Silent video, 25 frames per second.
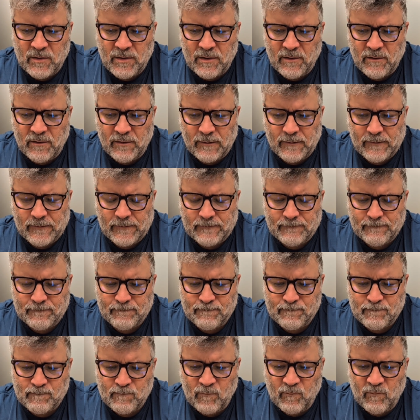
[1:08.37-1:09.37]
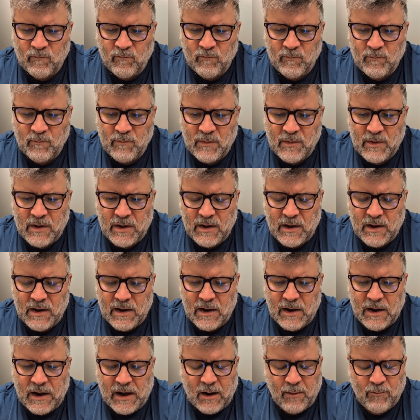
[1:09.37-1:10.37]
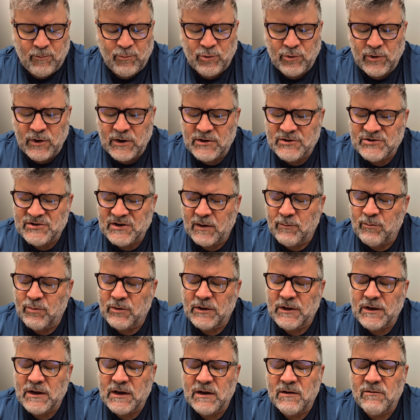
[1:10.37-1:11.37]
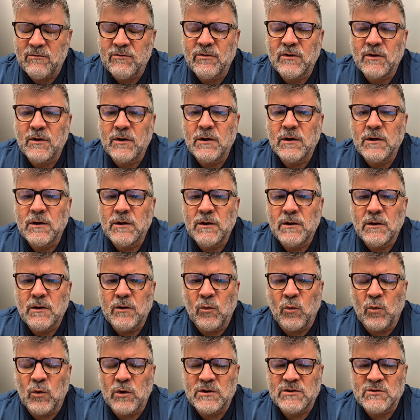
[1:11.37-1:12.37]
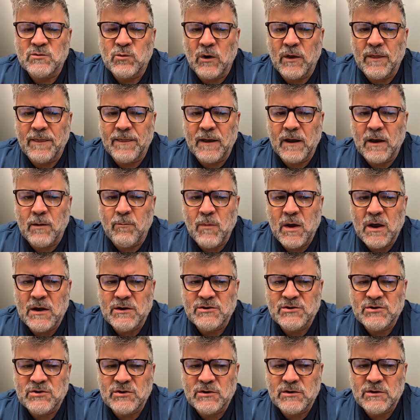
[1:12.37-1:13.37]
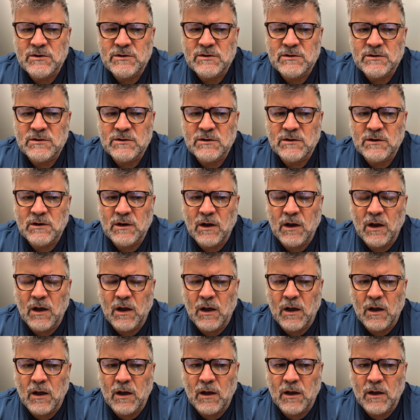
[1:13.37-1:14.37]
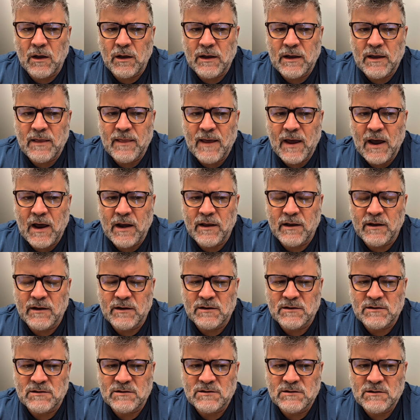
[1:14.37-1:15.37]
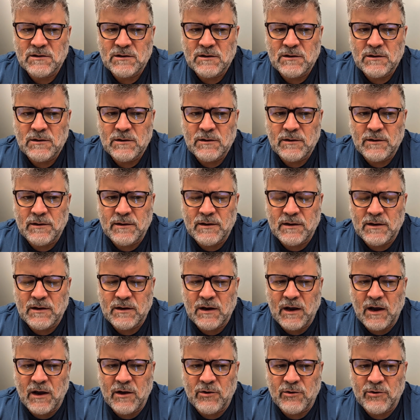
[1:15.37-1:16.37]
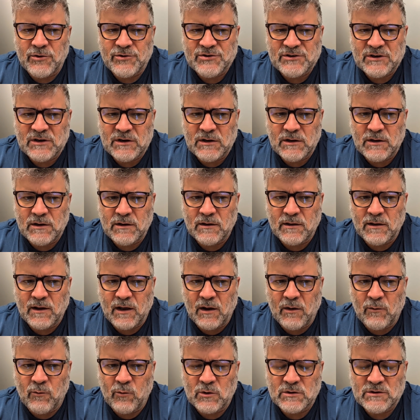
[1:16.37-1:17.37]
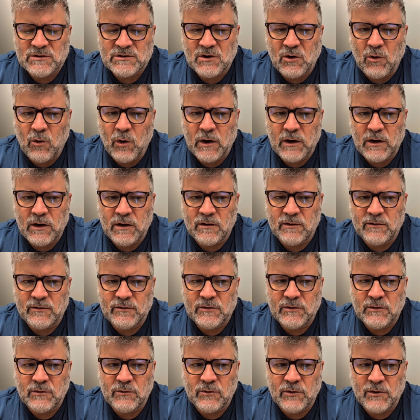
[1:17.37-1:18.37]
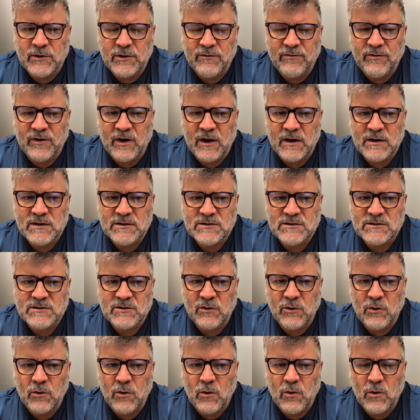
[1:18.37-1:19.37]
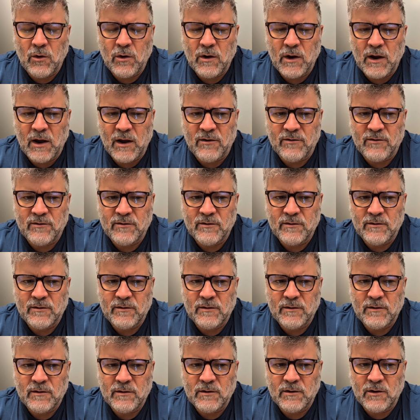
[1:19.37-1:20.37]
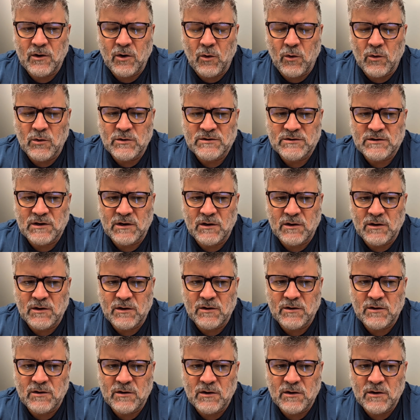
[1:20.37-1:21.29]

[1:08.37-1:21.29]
the amperage, I believe, was what they mentioned, and that is the energy that was going into the device. So it goes in